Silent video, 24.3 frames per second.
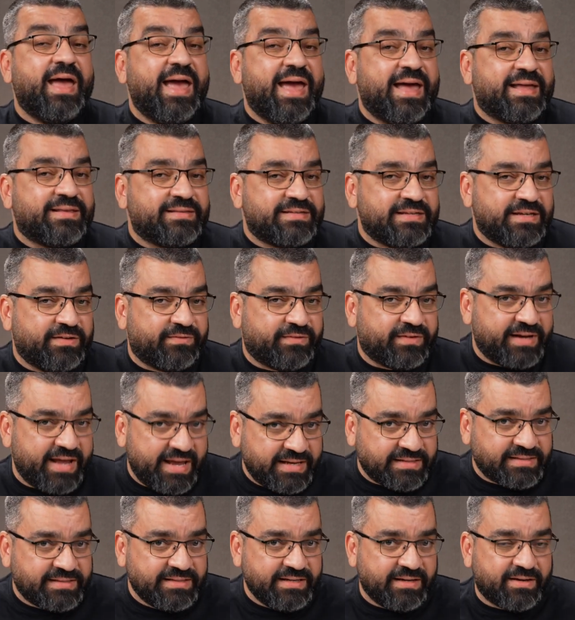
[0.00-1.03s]
and even
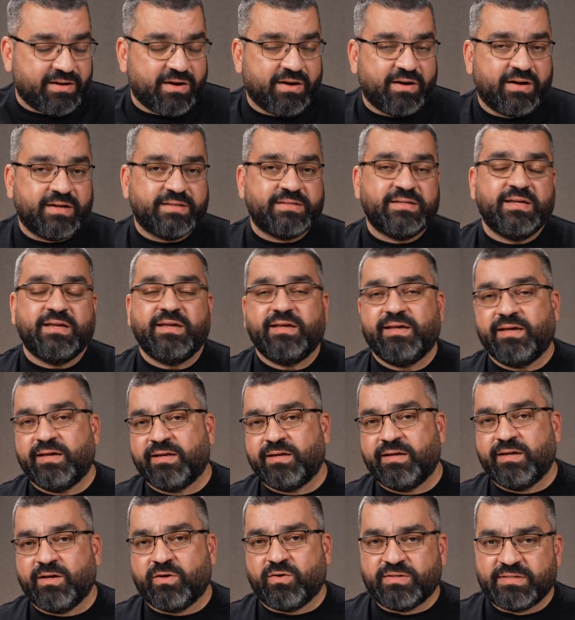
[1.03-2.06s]
S D card
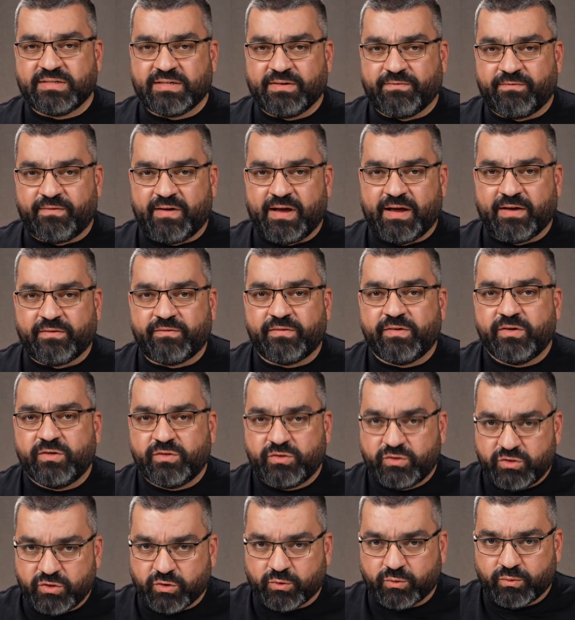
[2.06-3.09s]
in Nikon Z five
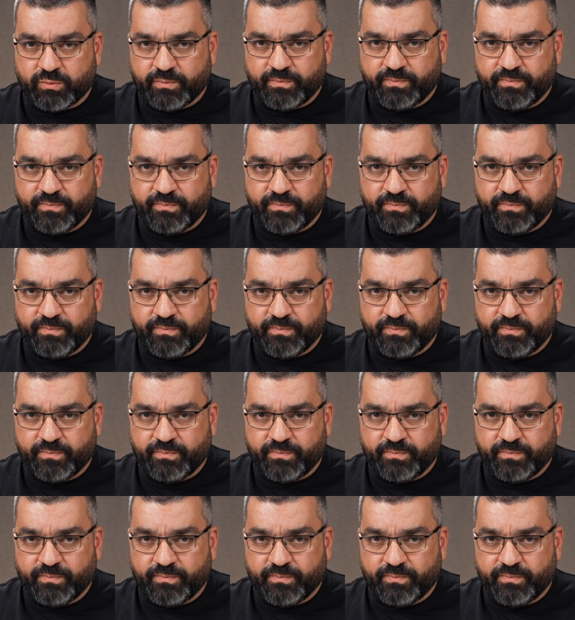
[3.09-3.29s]
two.